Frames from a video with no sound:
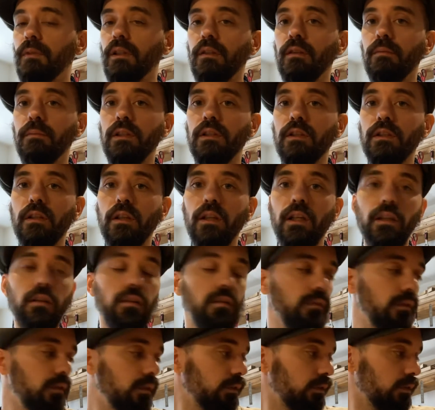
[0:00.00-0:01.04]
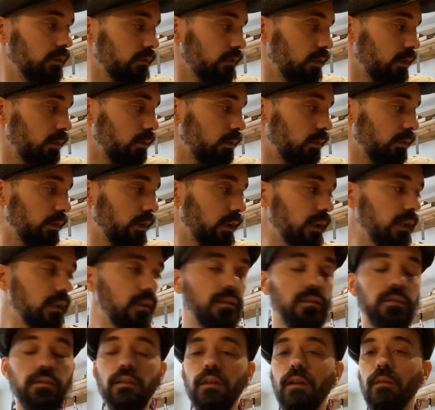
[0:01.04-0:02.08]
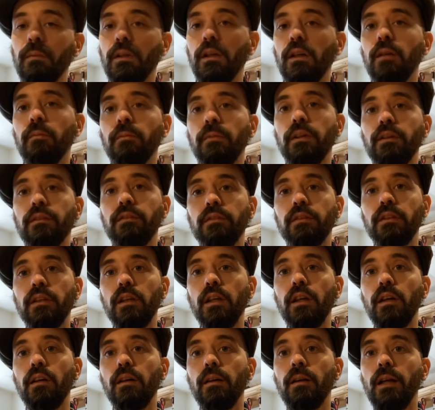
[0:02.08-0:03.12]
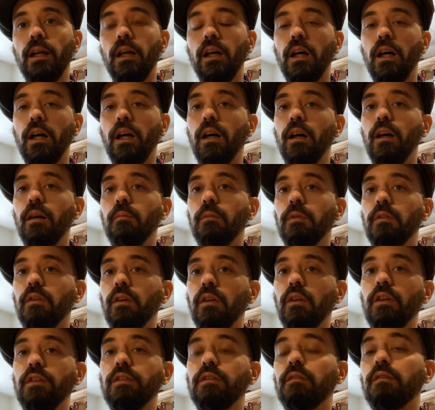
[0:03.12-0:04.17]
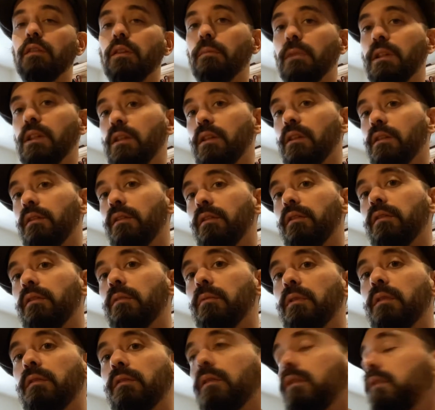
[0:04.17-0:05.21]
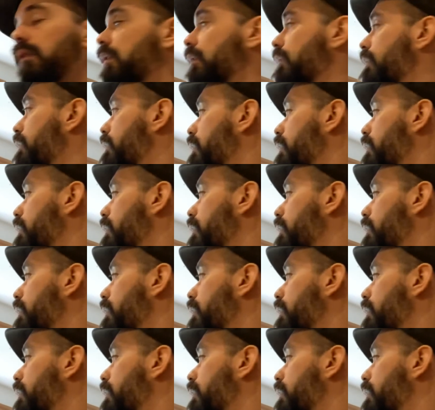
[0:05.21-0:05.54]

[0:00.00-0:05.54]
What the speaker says: to be showing off lots of cool things coming up this year. We've got lots of commissions. We've got